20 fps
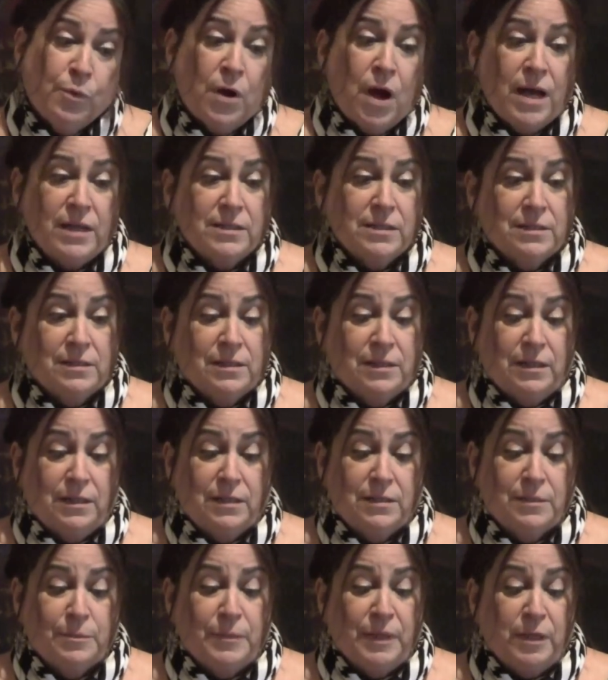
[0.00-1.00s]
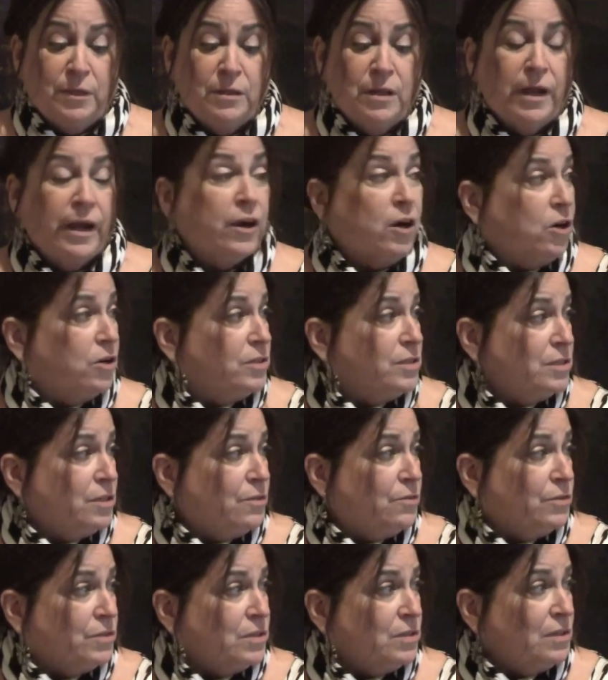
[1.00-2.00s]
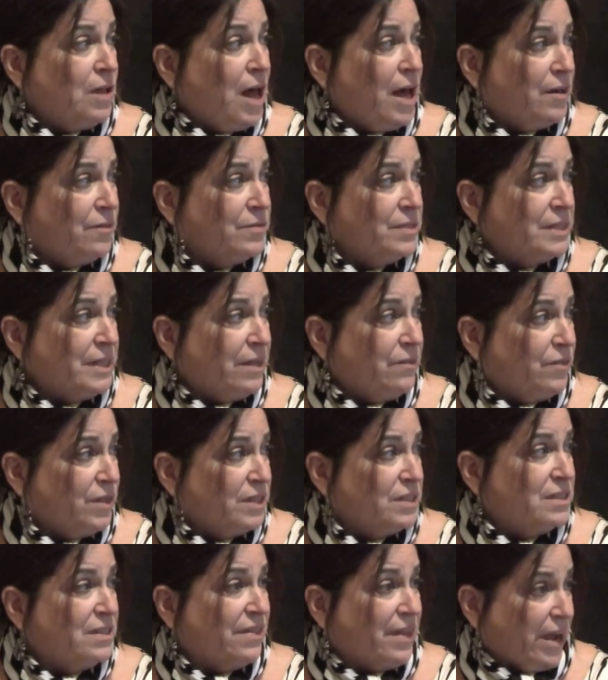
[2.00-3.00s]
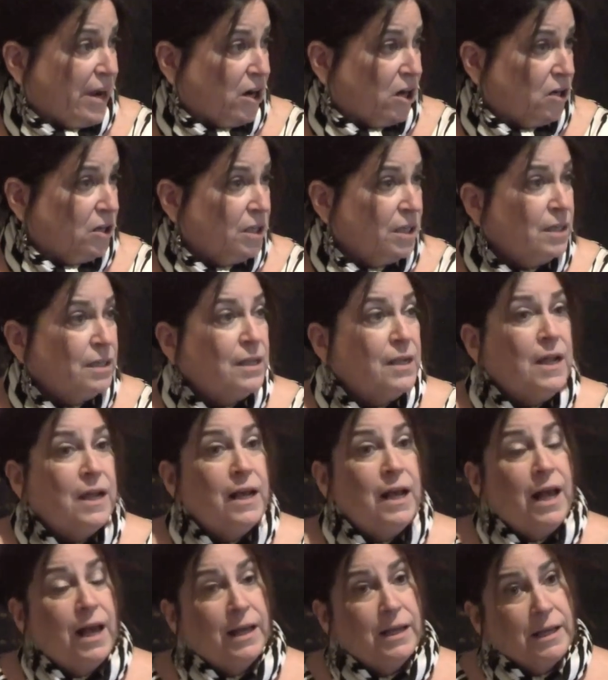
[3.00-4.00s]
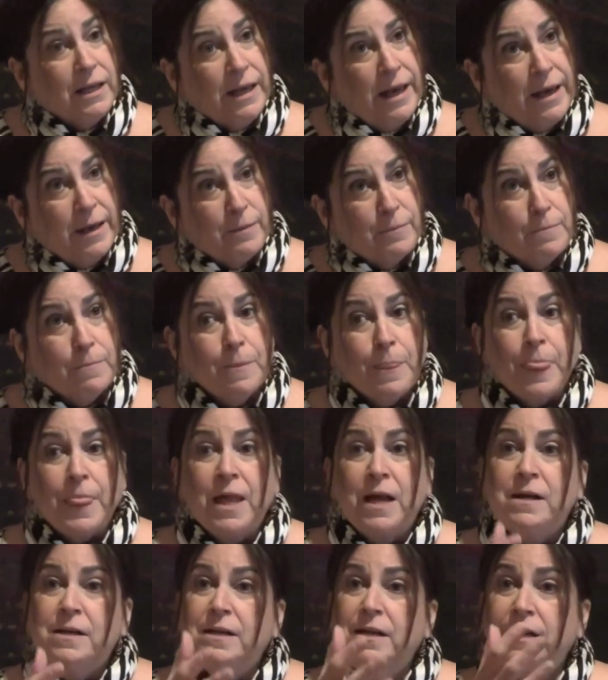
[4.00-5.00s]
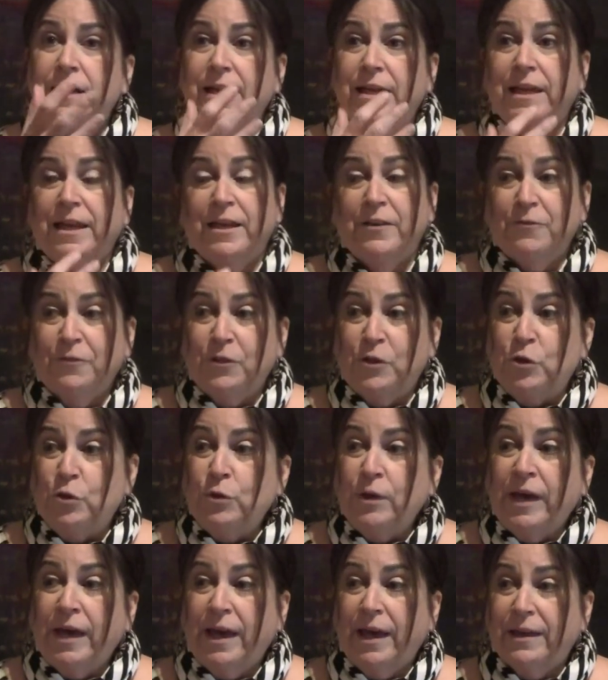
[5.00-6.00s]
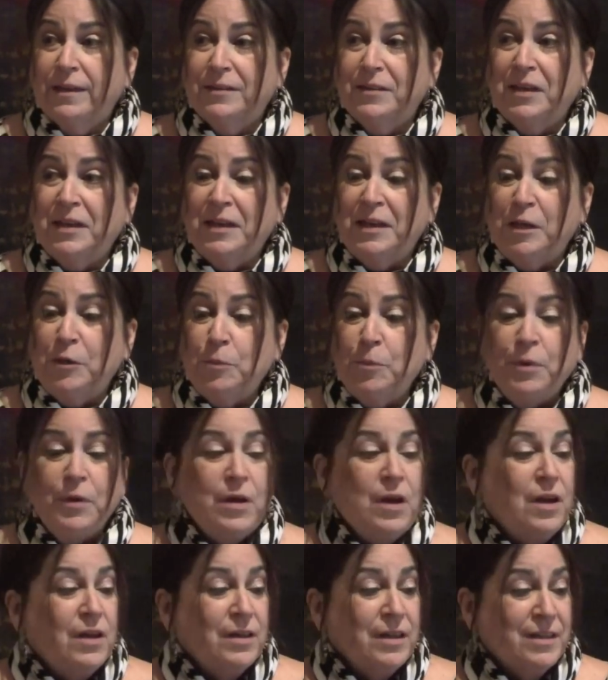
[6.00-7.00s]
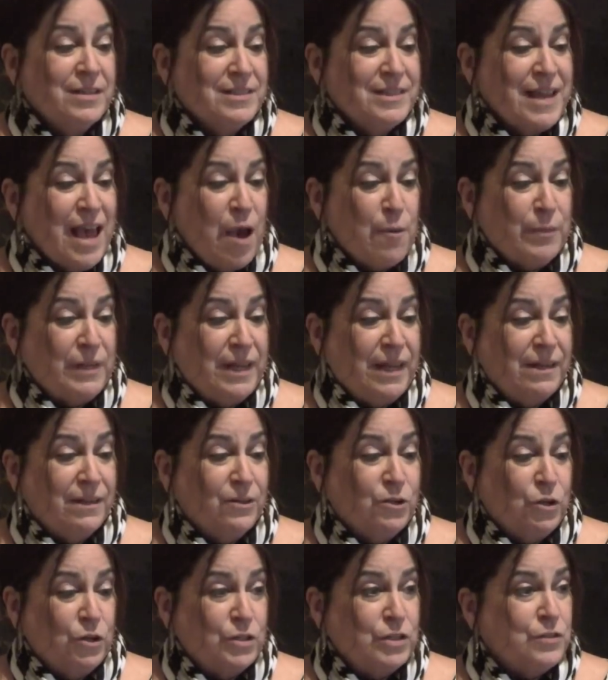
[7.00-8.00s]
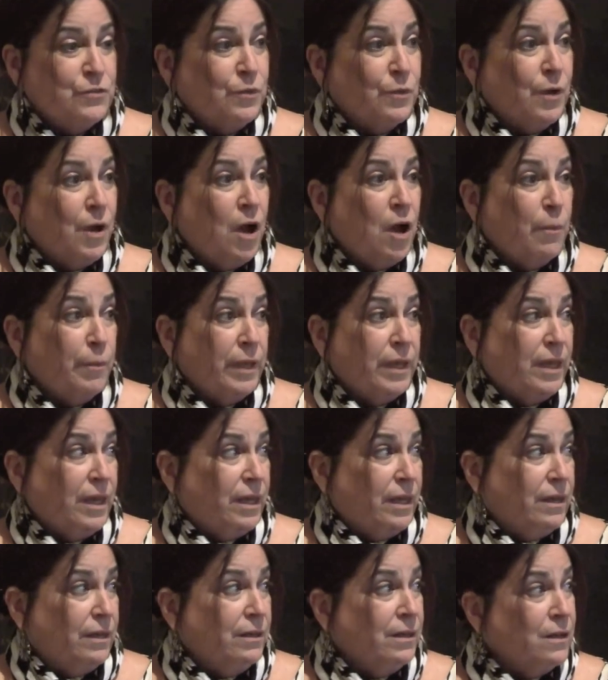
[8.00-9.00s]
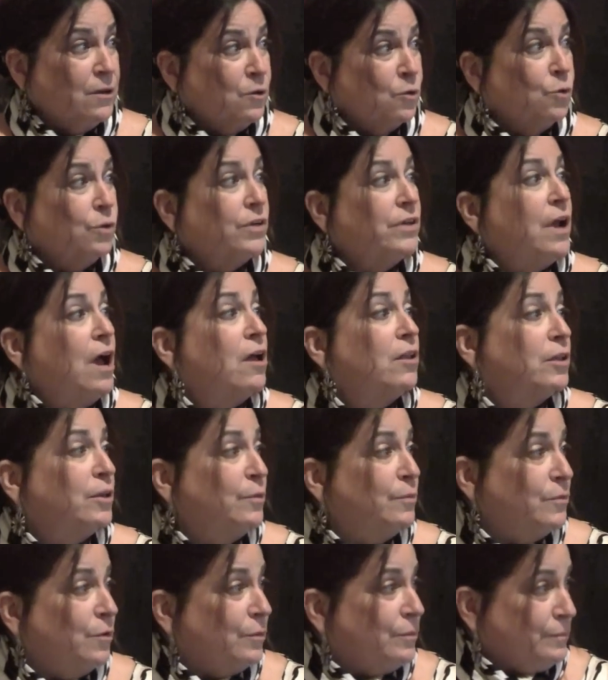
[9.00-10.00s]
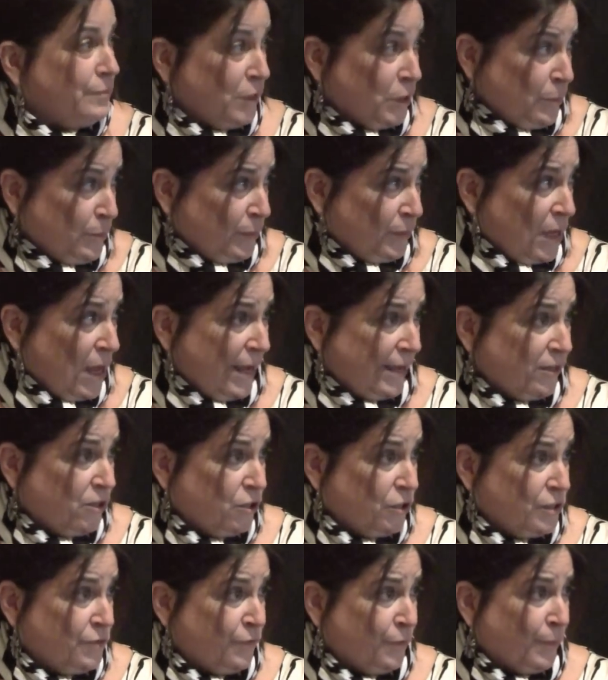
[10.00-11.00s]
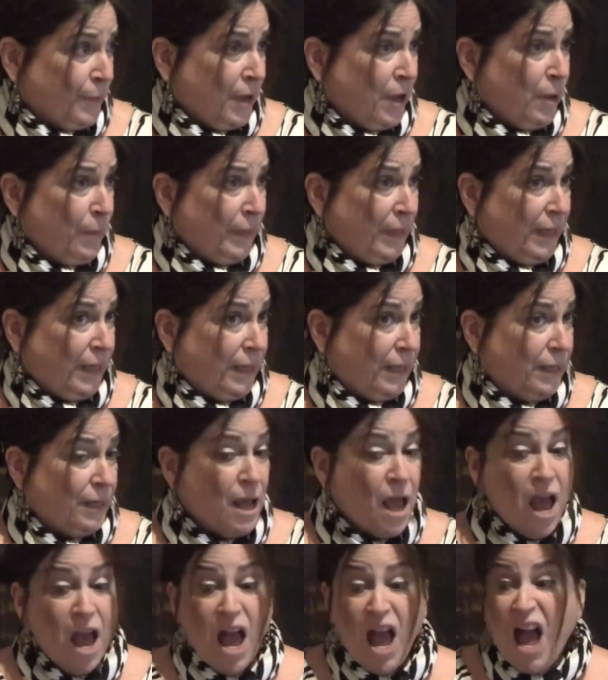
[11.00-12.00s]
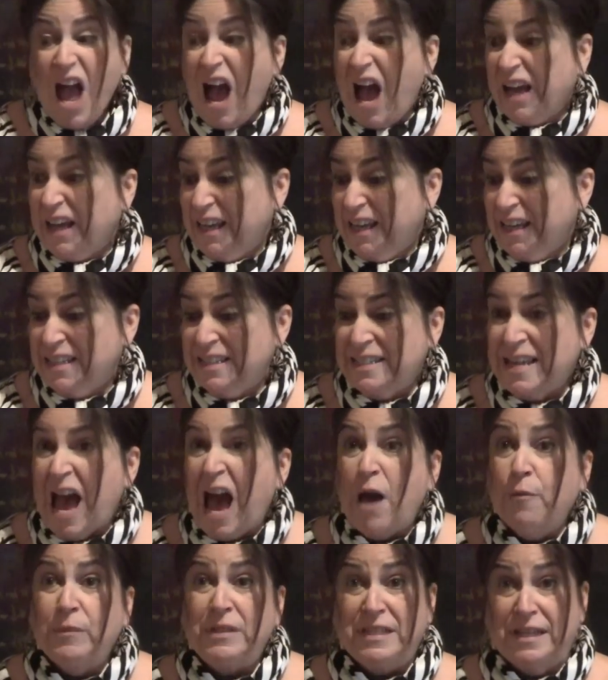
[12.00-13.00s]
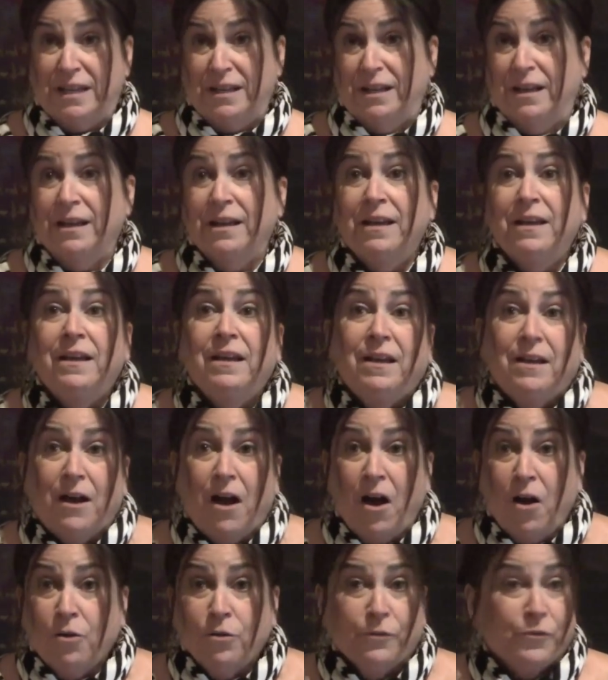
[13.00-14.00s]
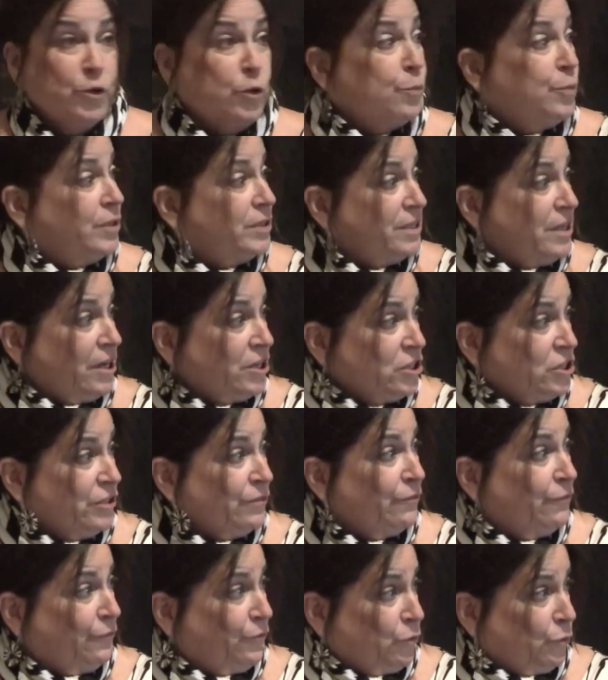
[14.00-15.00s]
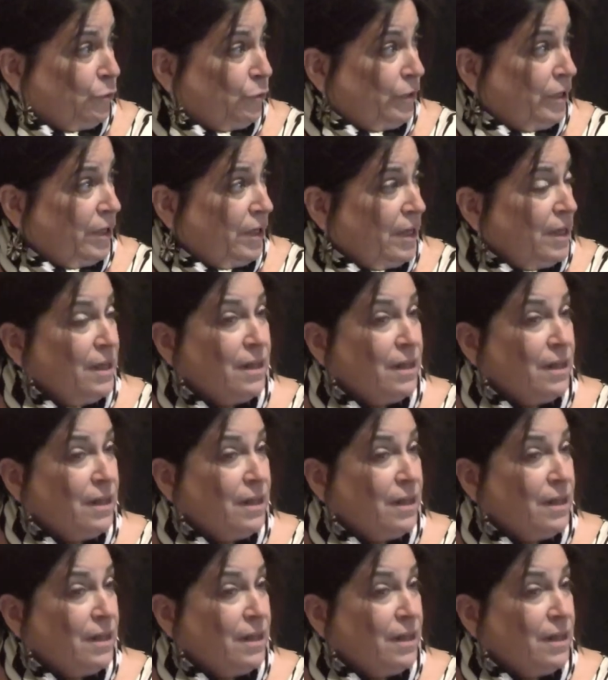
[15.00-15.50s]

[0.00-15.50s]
processes mean errors, so there's a lot of savings there. And again, if you can keep contaminated goods from coming in, or non-compliant goods from coming in, and contaminating all of your production food,